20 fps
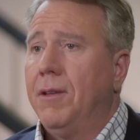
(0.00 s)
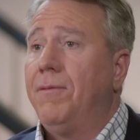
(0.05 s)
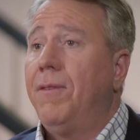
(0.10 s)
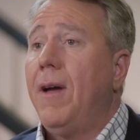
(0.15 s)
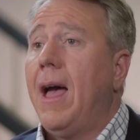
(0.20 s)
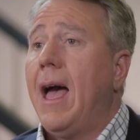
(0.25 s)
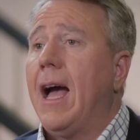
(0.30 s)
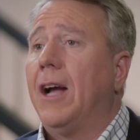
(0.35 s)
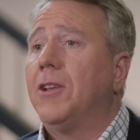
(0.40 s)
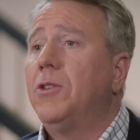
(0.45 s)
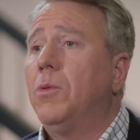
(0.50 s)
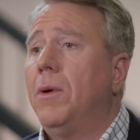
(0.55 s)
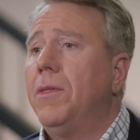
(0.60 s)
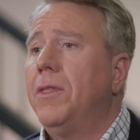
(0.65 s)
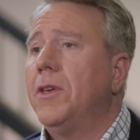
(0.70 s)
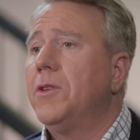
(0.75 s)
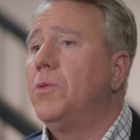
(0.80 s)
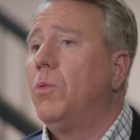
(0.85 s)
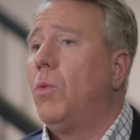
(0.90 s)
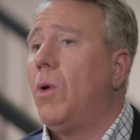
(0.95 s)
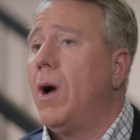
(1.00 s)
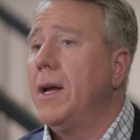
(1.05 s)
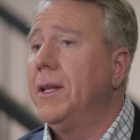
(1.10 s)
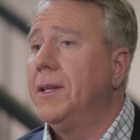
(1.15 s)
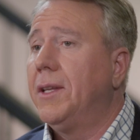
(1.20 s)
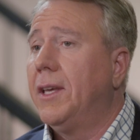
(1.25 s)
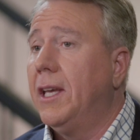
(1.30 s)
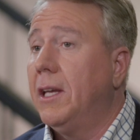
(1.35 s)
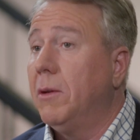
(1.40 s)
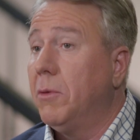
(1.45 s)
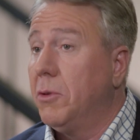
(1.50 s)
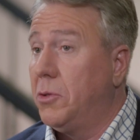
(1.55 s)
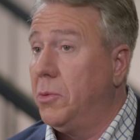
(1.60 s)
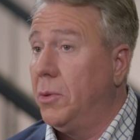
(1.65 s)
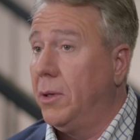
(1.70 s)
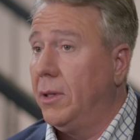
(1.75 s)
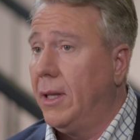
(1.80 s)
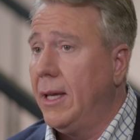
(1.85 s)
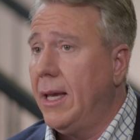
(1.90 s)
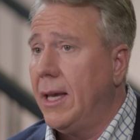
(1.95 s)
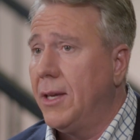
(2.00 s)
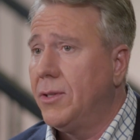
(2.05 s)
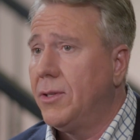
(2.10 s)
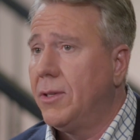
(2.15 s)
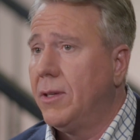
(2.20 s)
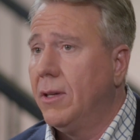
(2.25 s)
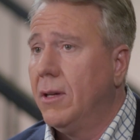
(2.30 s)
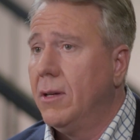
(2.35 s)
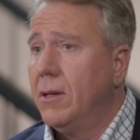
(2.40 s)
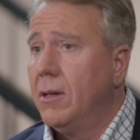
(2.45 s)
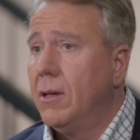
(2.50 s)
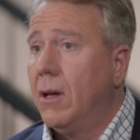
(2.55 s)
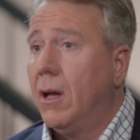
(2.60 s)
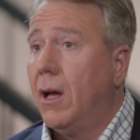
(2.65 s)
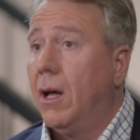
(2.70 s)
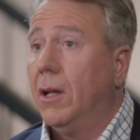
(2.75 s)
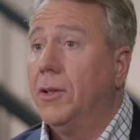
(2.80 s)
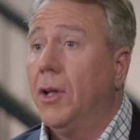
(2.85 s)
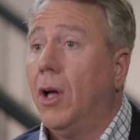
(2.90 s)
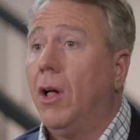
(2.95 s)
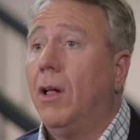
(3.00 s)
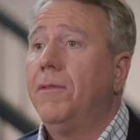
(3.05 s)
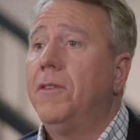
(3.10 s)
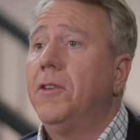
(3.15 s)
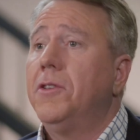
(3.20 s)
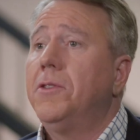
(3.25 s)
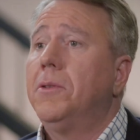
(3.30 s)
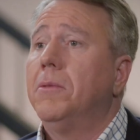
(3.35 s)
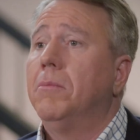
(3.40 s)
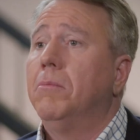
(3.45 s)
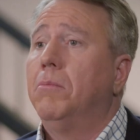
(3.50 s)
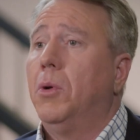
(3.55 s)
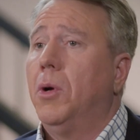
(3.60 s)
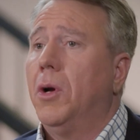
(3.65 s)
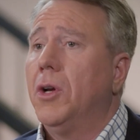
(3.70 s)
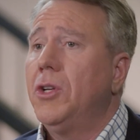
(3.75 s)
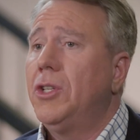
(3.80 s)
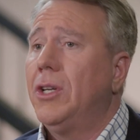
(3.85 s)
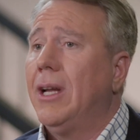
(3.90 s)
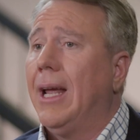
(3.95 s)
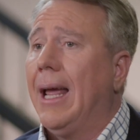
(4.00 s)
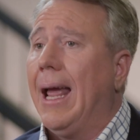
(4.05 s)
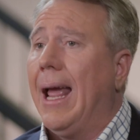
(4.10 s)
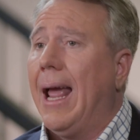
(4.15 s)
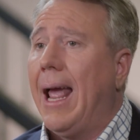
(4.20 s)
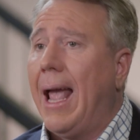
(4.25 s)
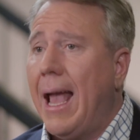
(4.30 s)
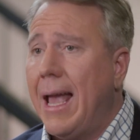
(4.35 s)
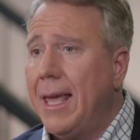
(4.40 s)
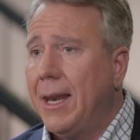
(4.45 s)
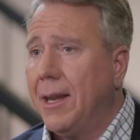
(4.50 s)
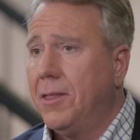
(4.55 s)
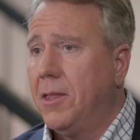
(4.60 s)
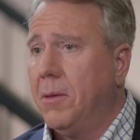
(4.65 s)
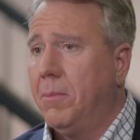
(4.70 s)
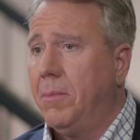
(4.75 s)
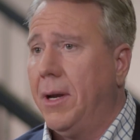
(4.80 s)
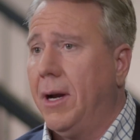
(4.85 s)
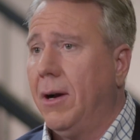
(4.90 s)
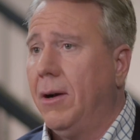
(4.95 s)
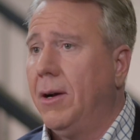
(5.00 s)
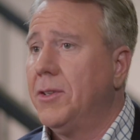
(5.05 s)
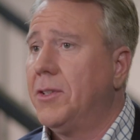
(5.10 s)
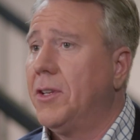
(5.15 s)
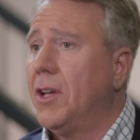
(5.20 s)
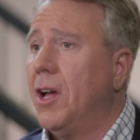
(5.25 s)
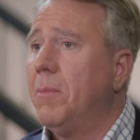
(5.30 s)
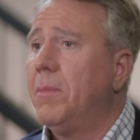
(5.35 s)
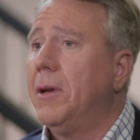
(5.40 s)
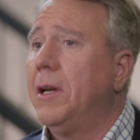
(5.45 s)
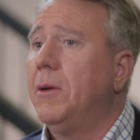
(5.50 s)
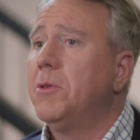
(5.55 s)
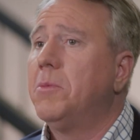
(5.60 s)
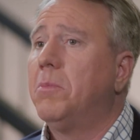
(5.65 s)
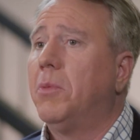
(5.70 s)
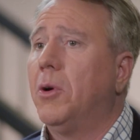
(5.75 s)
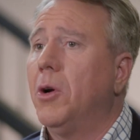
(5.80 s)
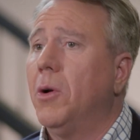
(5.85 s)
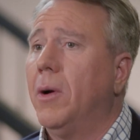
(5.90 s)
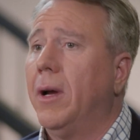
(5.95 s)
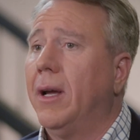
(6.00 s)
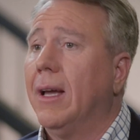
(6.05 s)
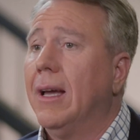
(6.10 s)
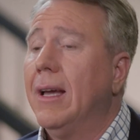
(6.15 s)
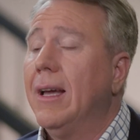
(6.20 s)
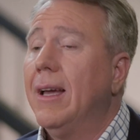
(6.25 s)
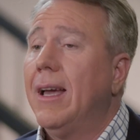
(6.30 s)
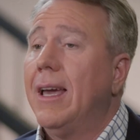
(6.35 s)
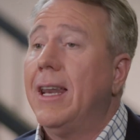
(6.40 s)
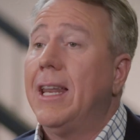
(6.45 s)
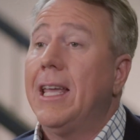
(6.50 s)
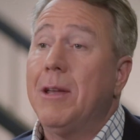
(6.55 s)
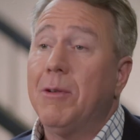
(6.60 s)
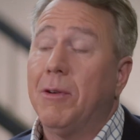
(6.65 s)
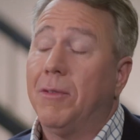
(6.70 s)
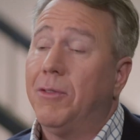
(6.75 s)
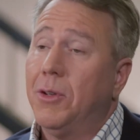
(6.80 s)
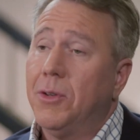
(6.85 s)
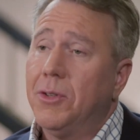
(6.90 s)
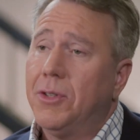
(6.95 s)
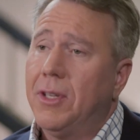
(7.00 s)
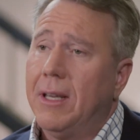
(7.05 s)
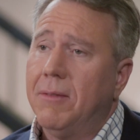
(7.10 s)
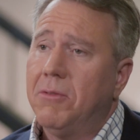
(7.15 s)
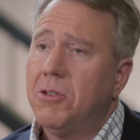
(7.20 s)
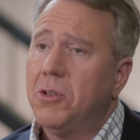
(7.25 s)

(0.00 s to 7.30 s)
fact, when this wine key was released, Adolphus Busch hated the beer his company was brewing, and he refused to even